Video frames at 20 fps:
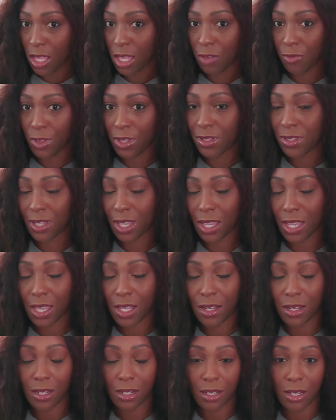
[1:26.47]
If it's
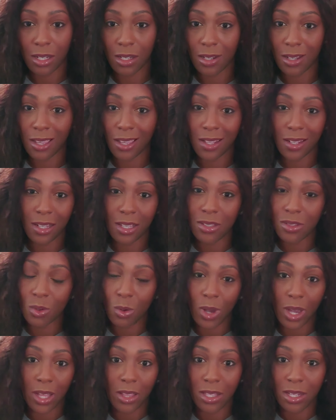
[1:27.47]
in and it's
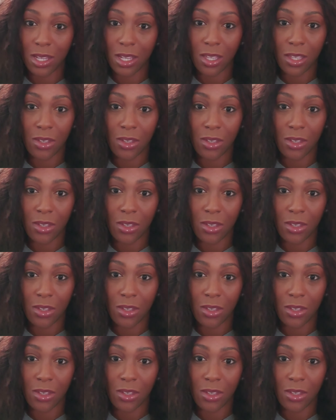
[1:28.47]
quality,